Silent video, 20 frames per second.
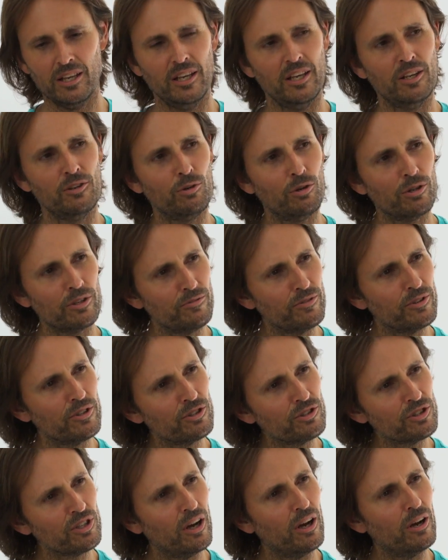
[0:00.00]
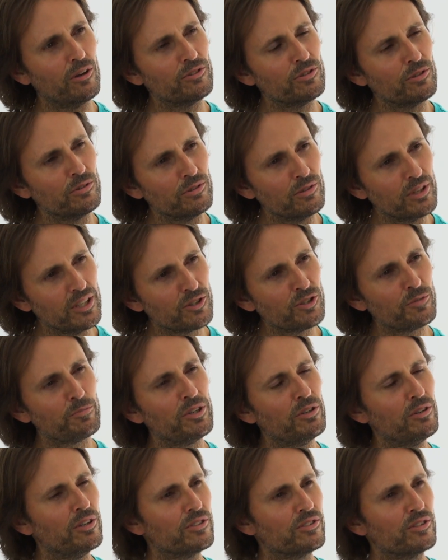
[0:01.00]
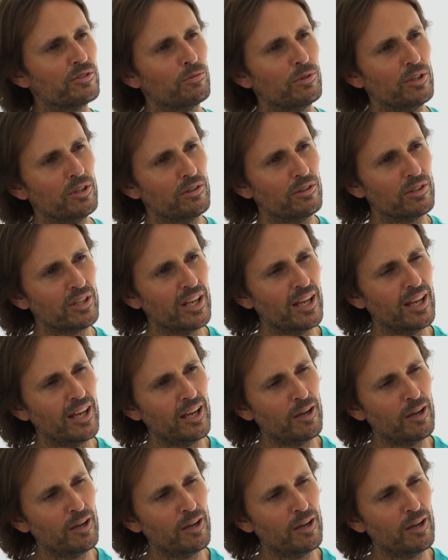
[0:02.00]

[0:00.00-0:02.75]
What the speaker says: in order for the child to experience the world.